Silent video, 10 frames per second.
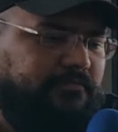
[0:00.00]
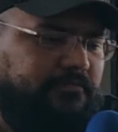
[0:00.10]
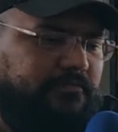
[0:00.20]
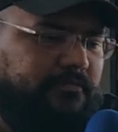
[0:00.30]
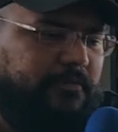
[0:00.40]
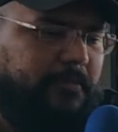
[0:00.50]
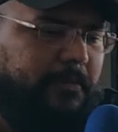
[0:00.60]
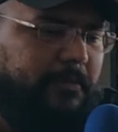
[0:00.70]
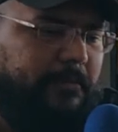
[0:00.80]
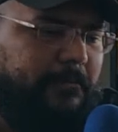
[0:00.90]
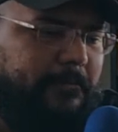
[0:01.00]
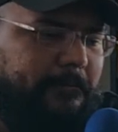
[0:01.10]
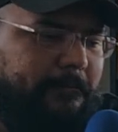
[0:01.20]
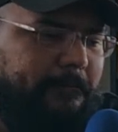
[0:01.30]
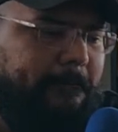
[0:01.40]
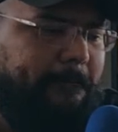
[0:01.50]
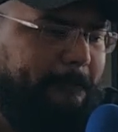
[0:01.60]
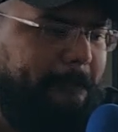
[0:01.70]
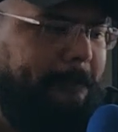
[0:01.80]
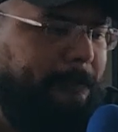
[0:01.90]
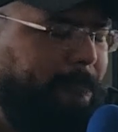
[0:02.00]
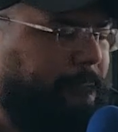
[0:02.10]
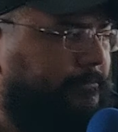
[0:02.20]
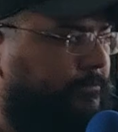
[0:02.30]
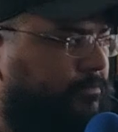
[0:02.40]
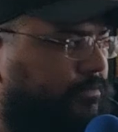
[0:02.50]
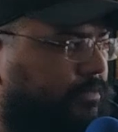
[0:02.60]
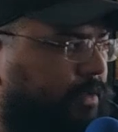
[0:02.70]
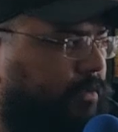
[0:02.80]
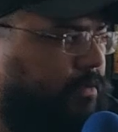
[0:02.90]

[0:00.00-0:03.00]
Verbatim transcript: have too much an effect on them. I think, but because they